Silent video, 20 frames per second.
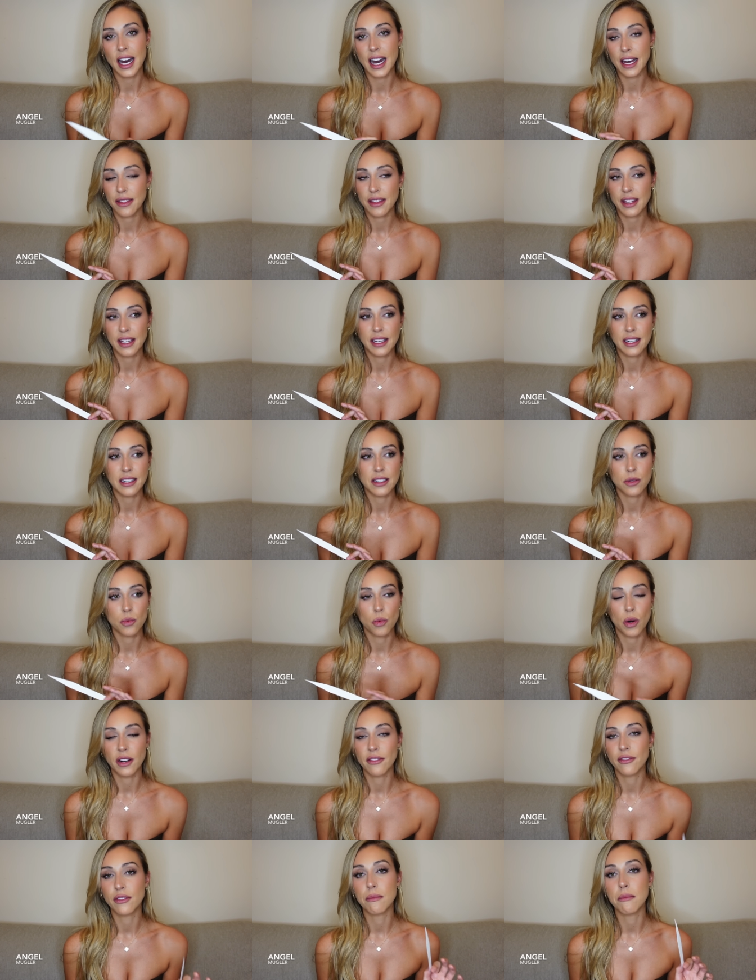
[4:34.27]
I think it is
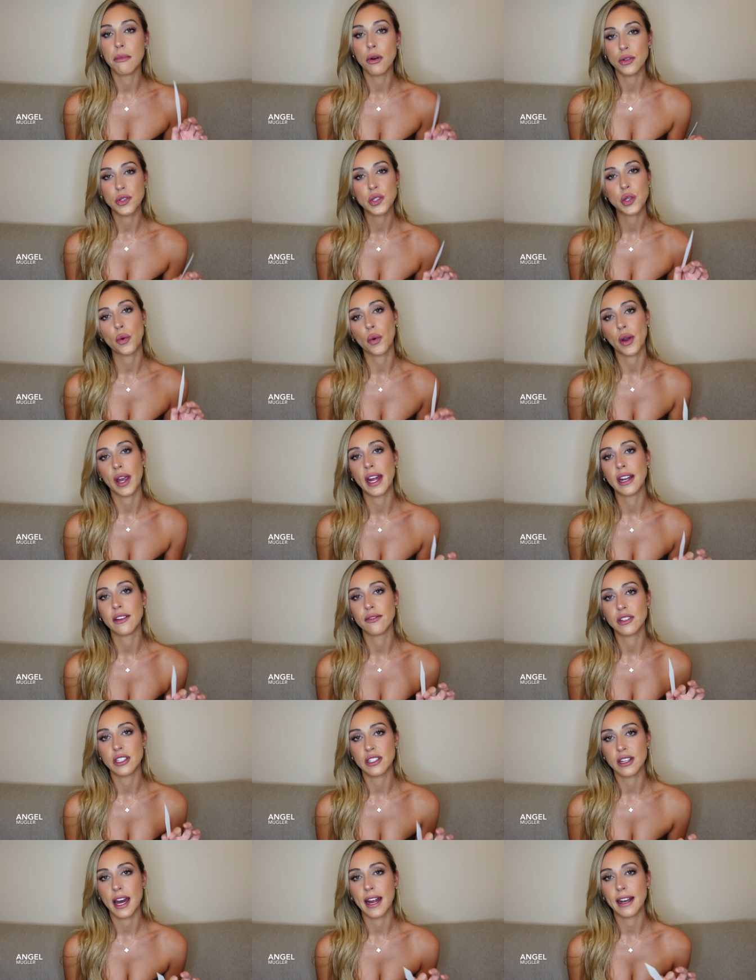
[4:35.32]
one of the most creative
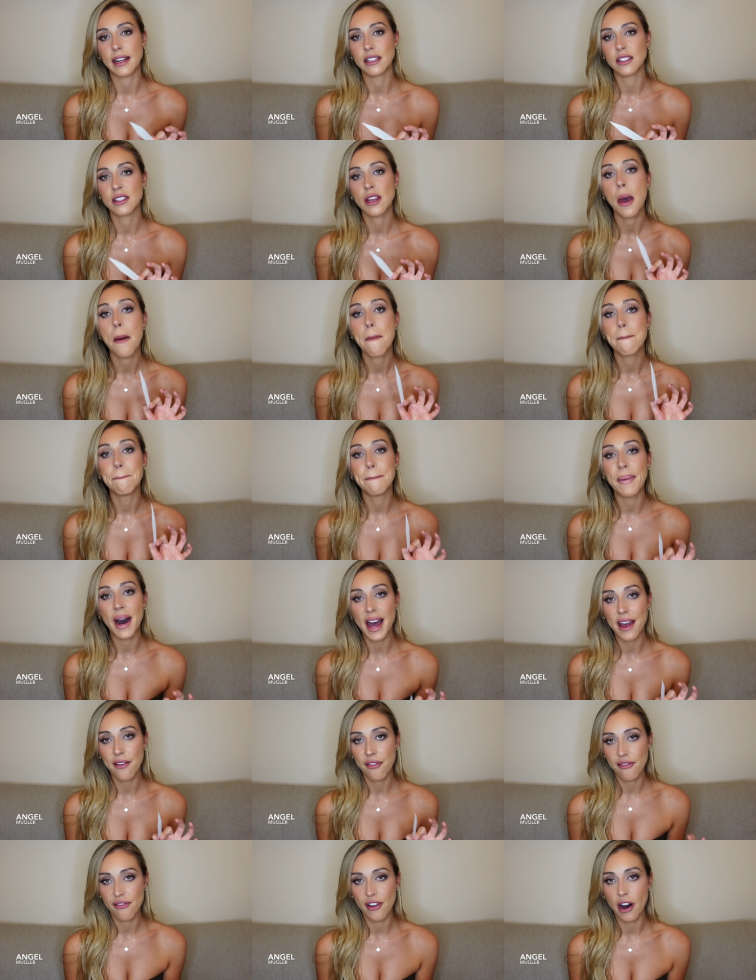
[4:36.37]
designers
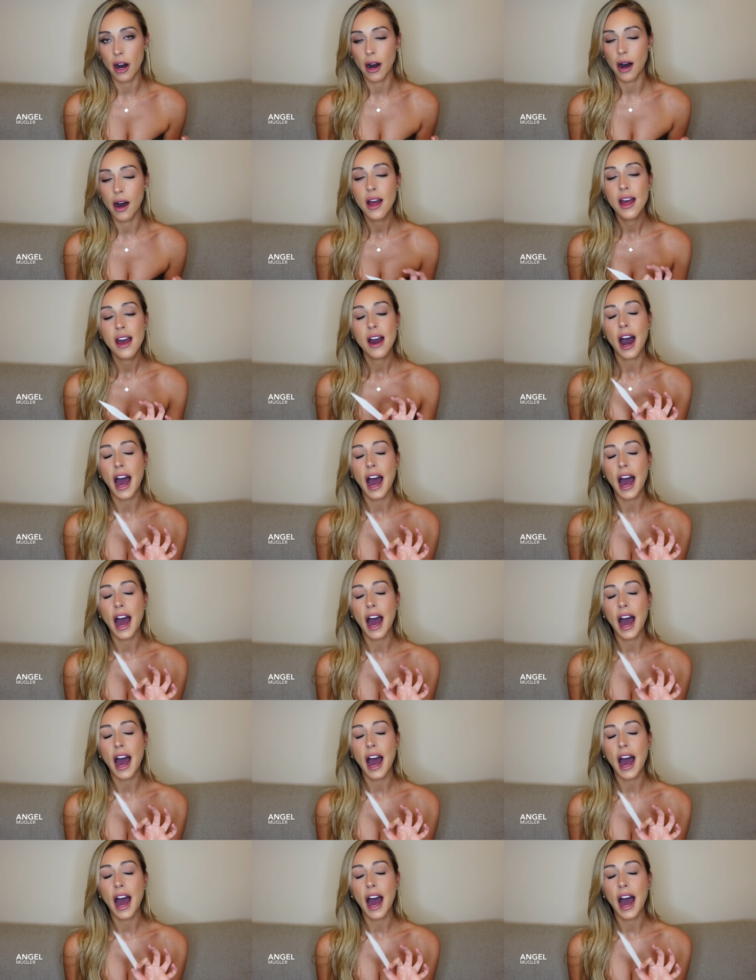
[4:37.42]
by far.